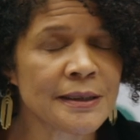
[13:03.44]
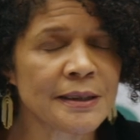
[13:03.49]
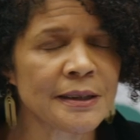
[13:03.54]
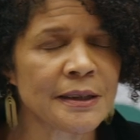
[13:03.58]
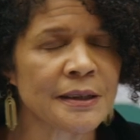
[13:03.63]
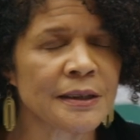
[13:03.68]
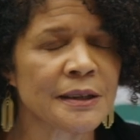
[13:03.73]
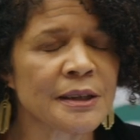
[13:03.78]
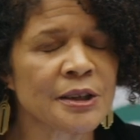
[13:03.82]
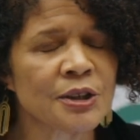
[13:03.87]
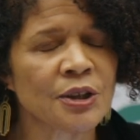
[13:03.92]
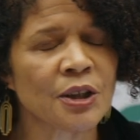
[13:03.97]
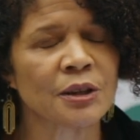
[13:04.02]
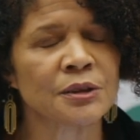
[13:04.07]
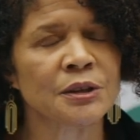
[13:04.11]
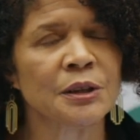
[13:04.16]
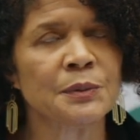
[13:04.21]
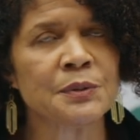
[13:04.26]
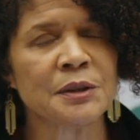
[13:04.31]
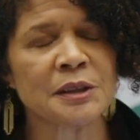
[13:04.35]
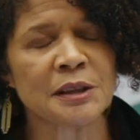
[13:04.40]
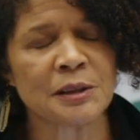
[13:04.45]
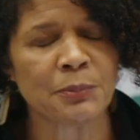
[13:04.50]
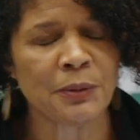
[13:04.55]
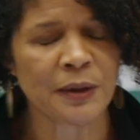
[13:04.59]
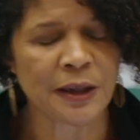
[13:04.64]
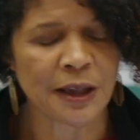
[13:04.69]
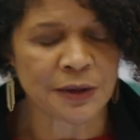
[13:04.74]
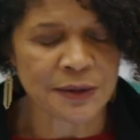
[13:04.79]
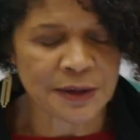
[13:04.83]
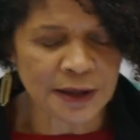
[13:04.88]
that the startups and
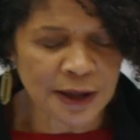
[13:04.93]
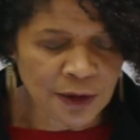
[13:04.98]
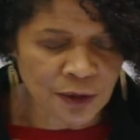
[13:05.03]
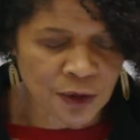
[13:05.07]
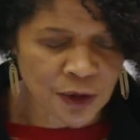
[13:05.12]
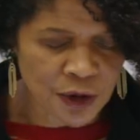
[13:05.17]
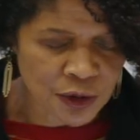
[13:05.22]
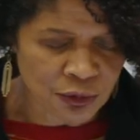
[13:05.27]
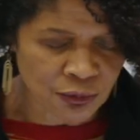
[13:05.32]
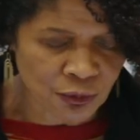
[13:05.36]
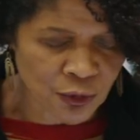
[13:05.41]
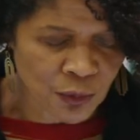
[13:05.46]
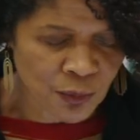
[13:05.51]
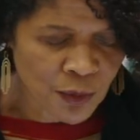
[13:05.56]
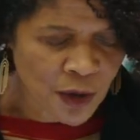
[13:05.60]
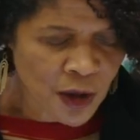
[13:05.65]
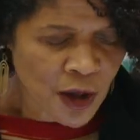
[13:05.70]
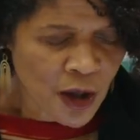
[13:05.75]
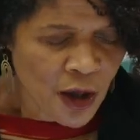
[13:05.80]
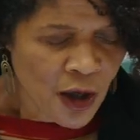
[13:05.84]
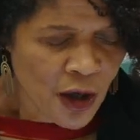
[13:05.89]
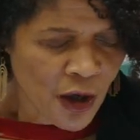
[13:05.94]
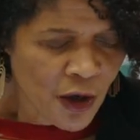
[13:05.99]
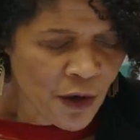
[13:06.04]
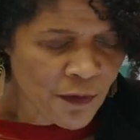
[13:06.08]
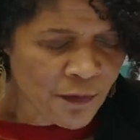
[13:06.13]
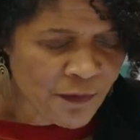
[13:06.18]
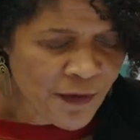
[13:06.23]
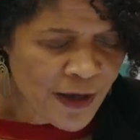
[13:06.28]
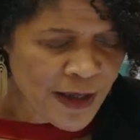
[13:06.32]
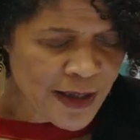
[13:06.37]
spin-outs in this room are
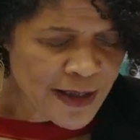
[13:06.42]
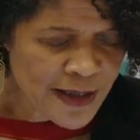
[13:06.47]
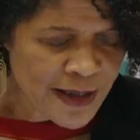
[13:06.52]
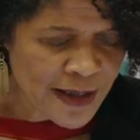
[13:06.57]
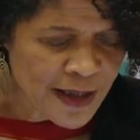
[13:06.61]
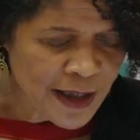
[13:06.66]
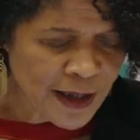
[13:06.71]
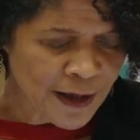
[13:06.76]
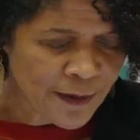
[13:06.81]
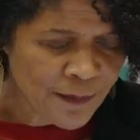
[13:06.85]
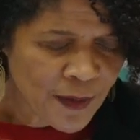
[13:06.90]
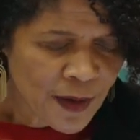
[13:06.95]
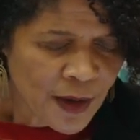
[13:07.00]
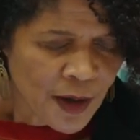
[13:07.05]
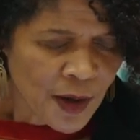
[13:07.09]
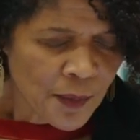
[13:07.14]
facing.